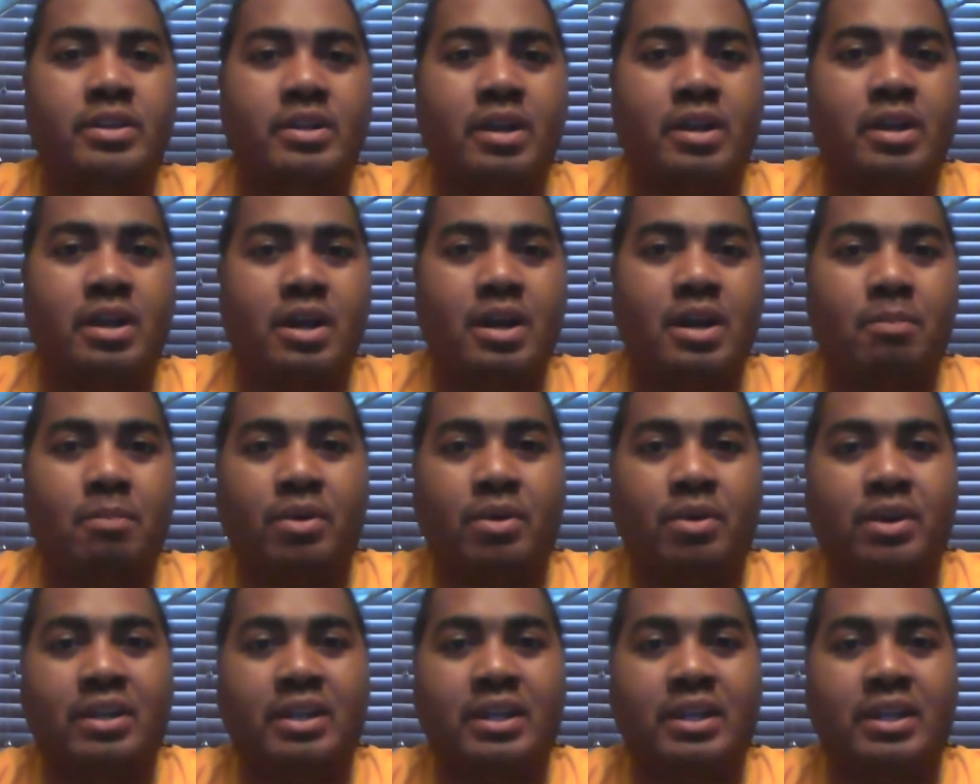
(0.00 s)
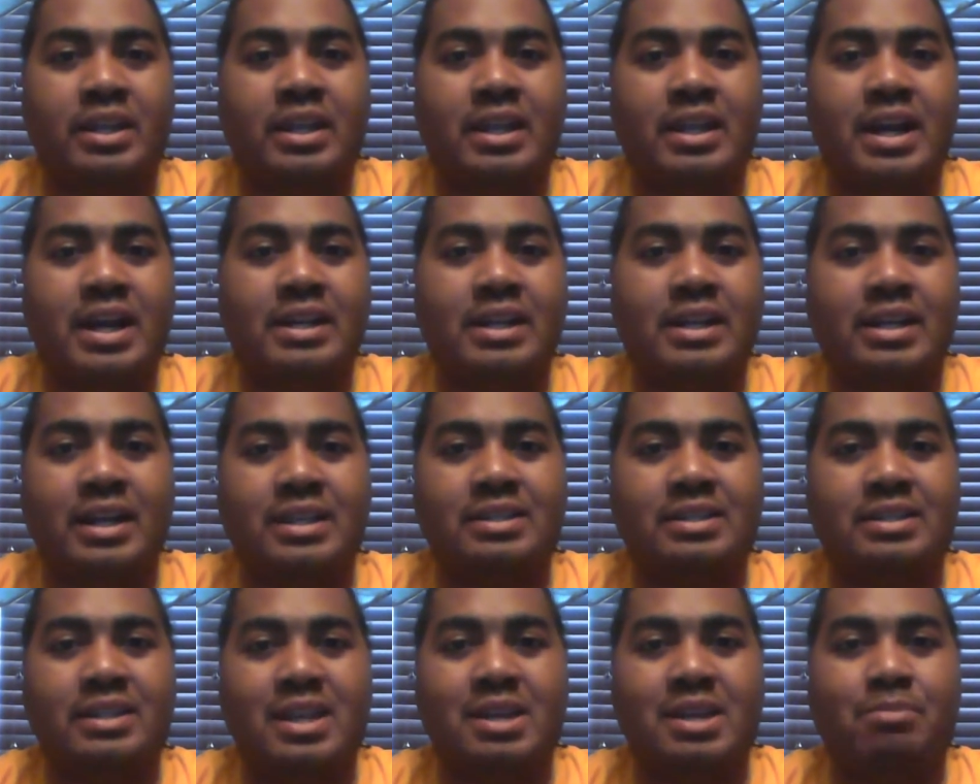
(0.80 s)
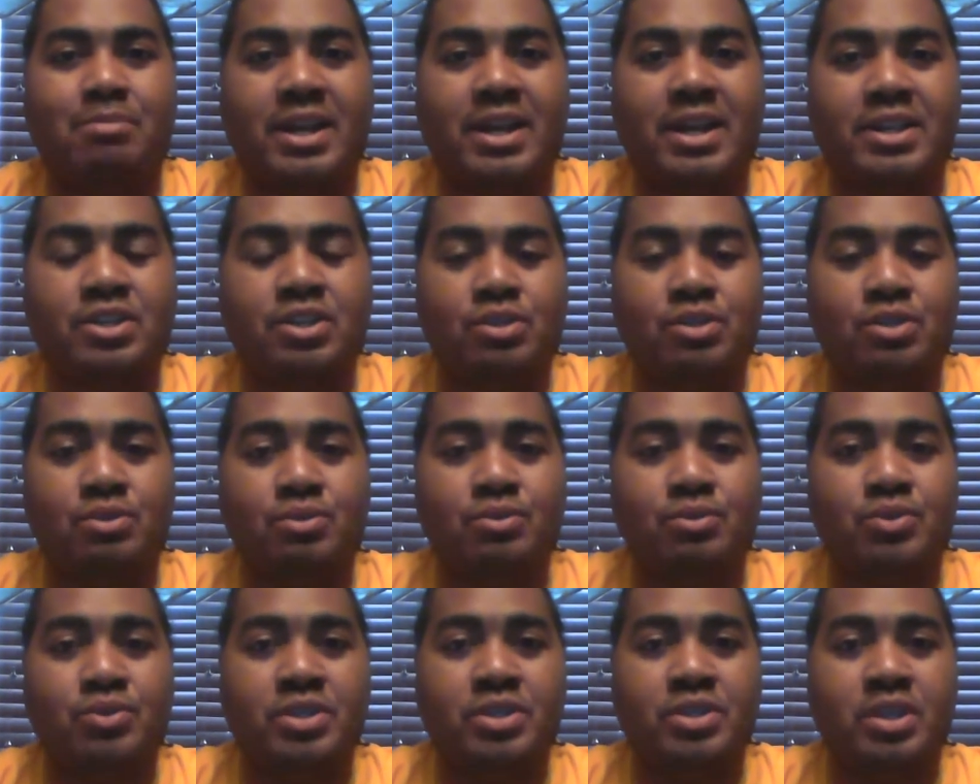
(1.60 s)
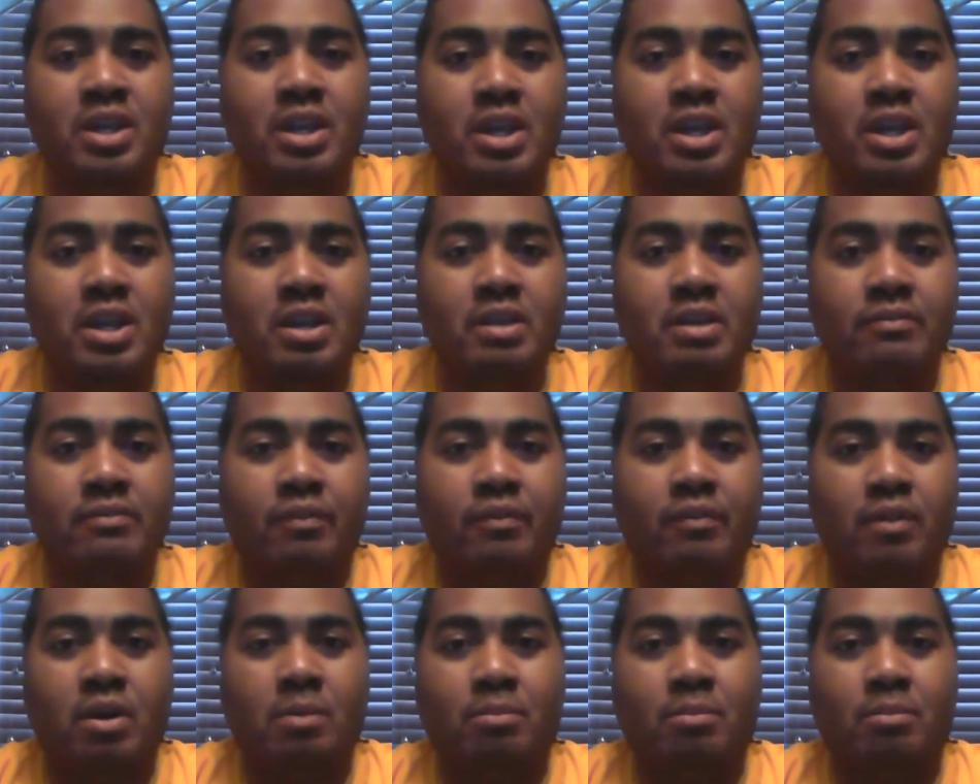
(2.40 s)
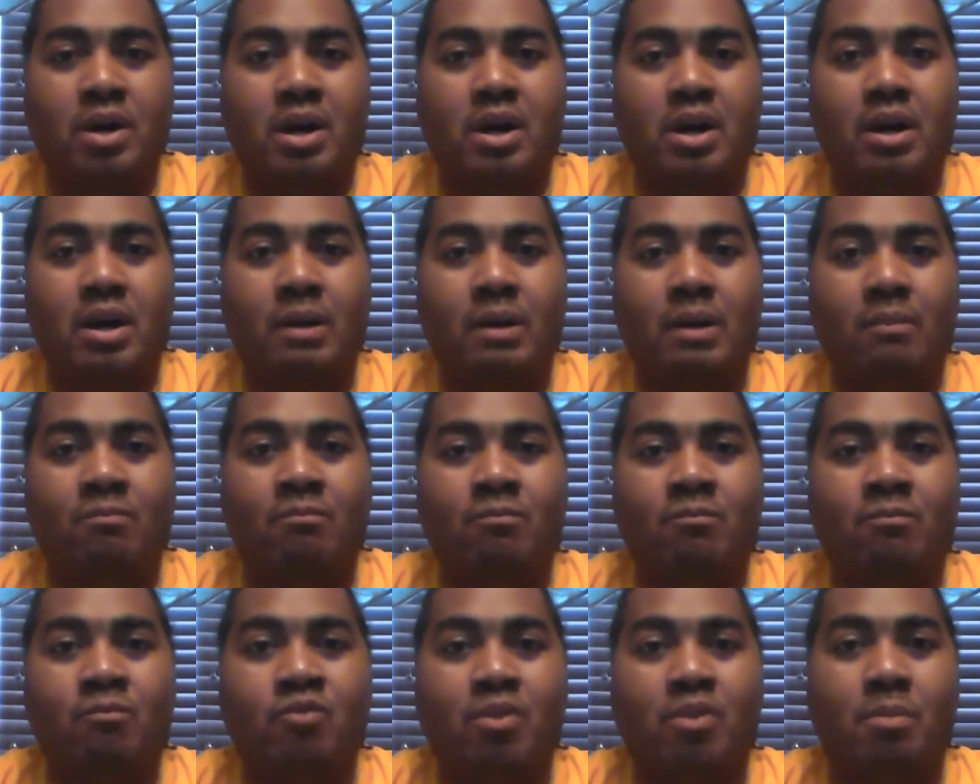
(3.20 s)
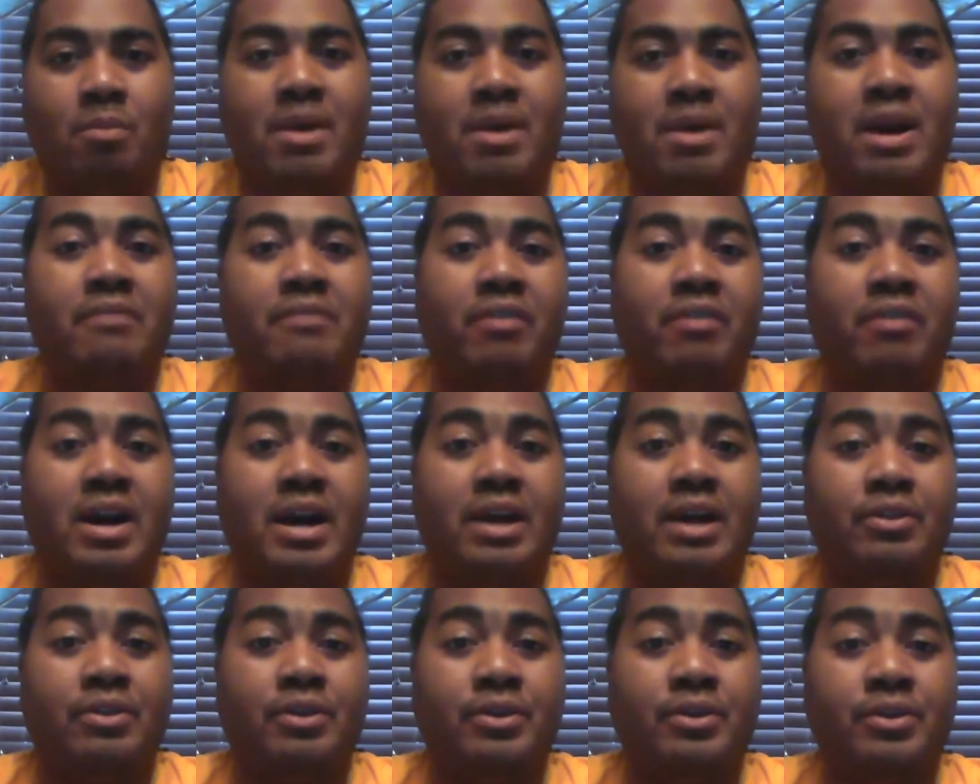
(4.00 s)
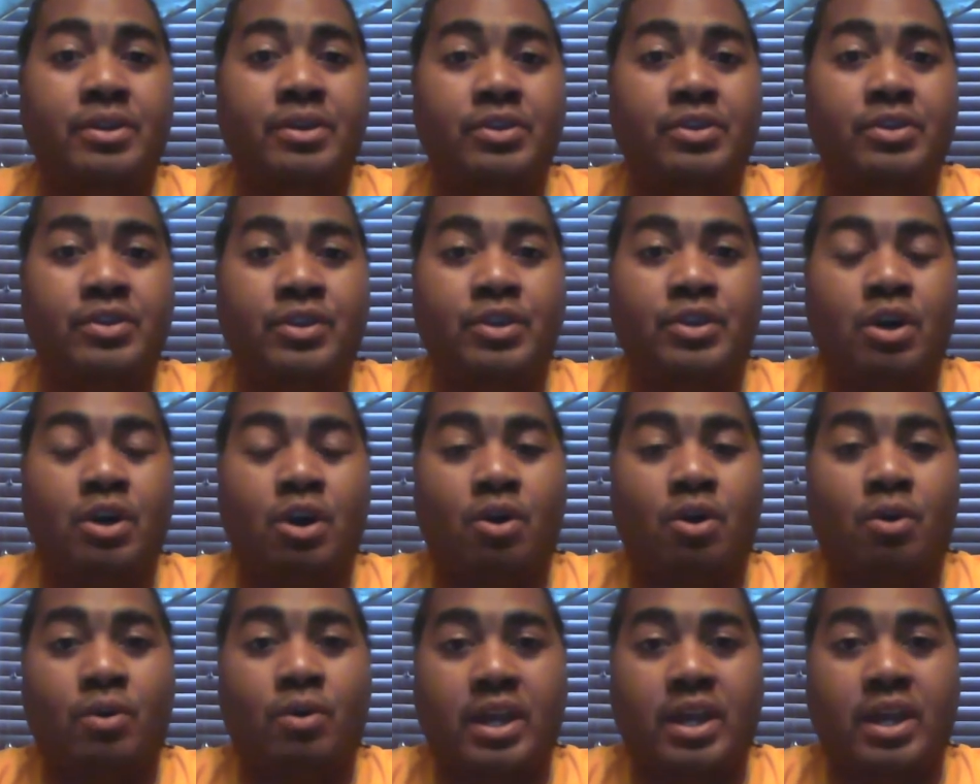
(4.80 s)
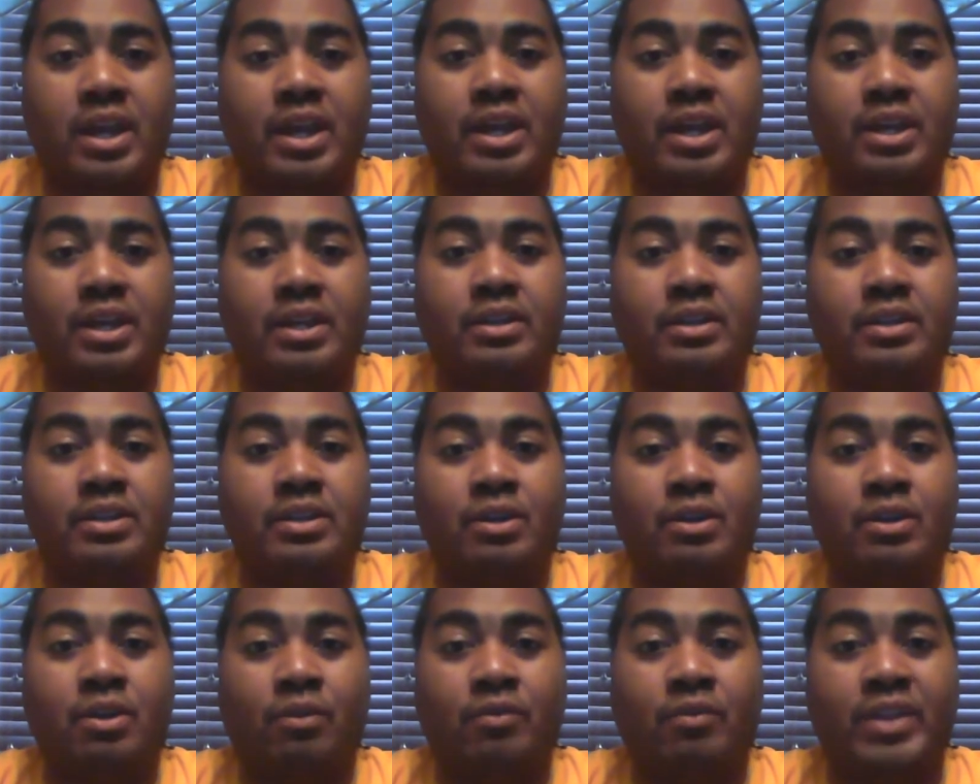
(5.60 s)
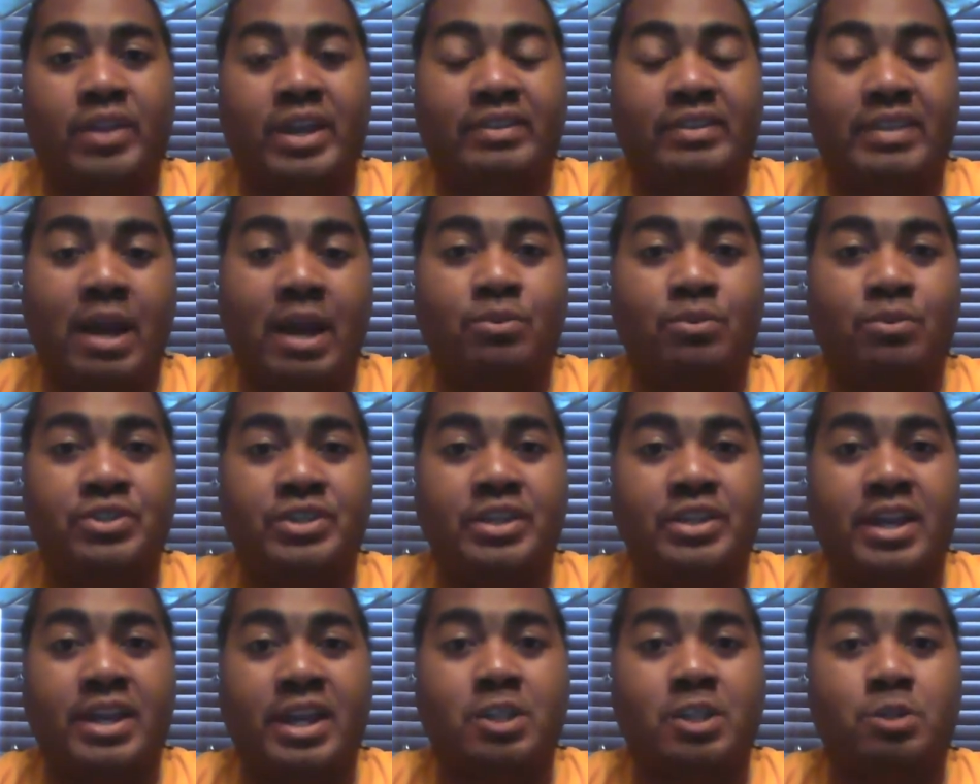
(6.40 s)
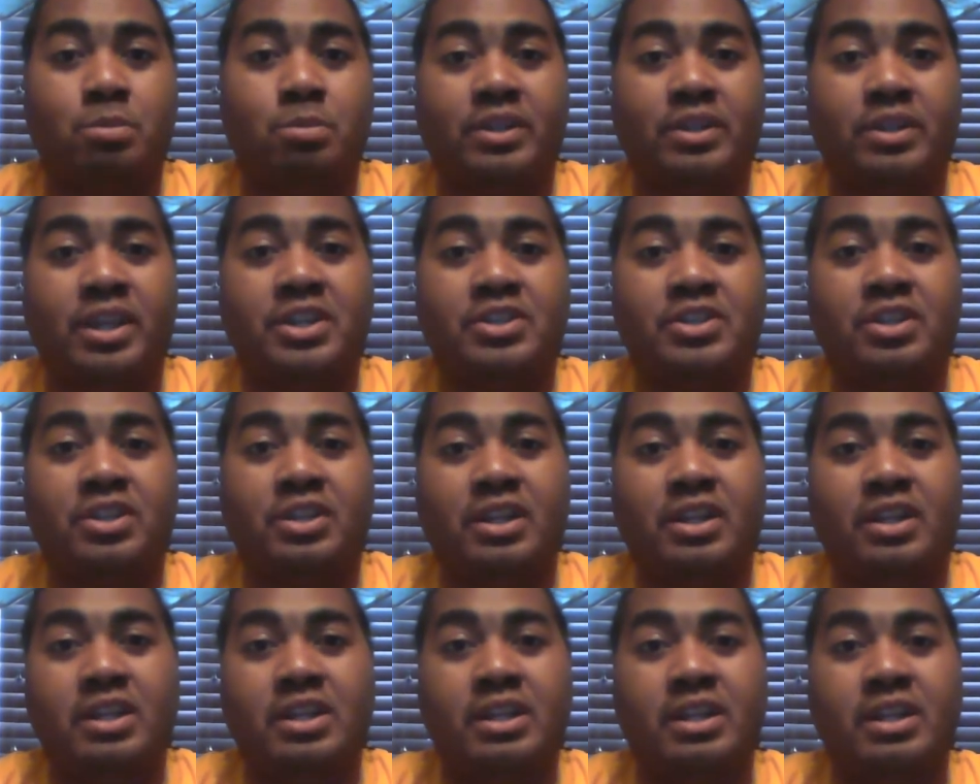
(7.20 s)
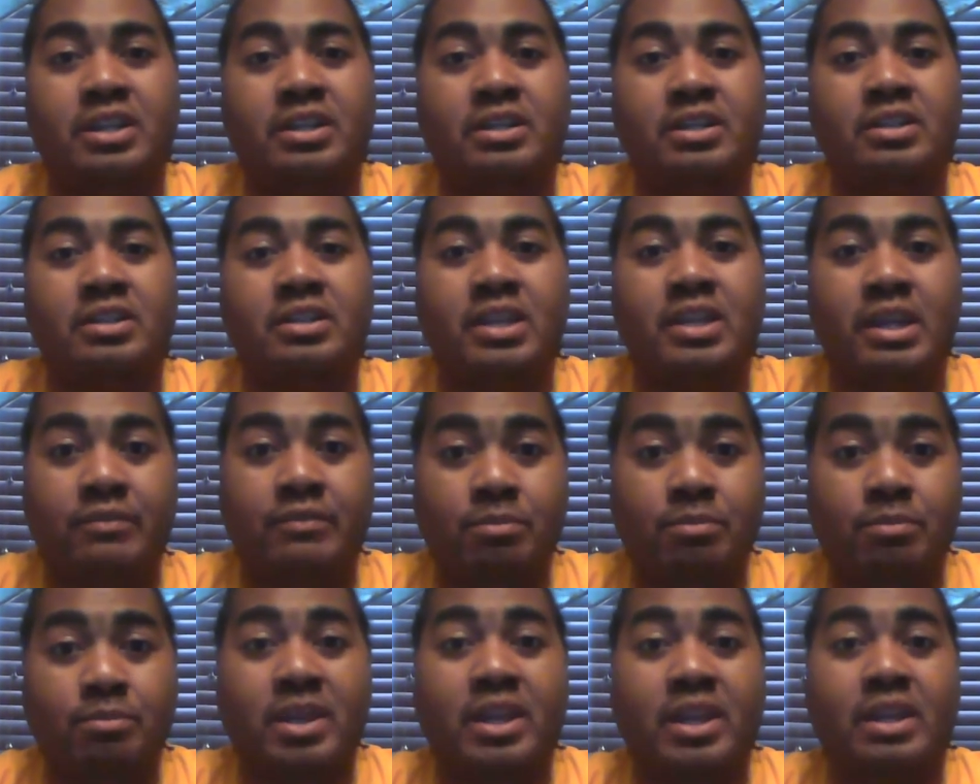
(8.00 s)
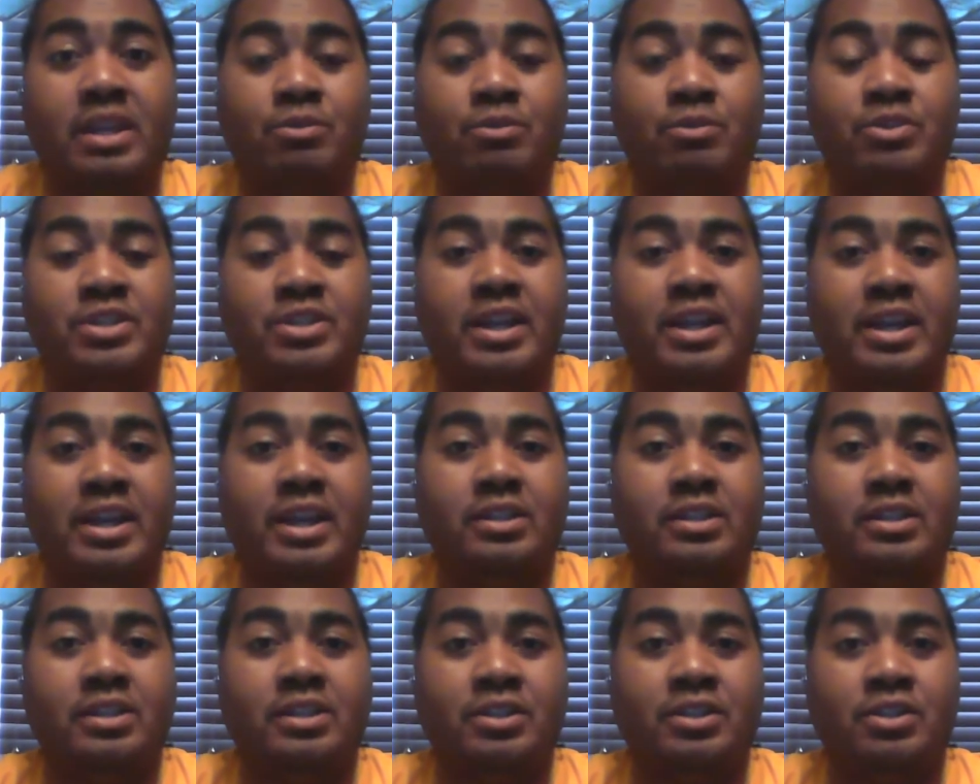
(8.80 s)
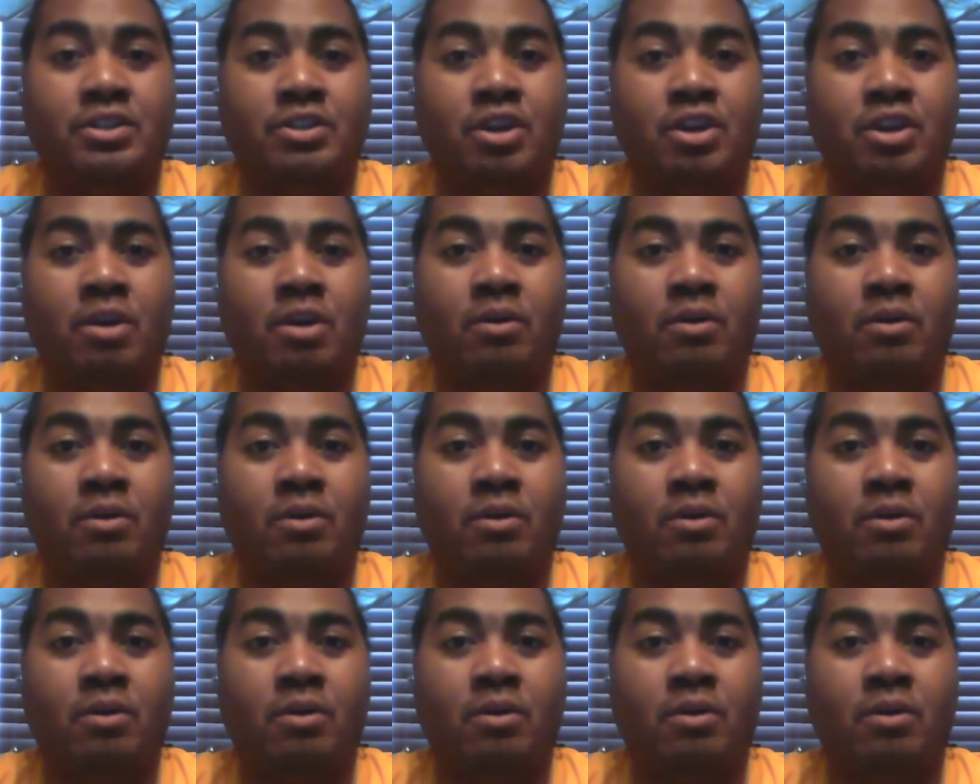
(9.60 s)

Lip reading: but again, I take my cues from my father, and that was the explanation that he had given me, was that, hey, look,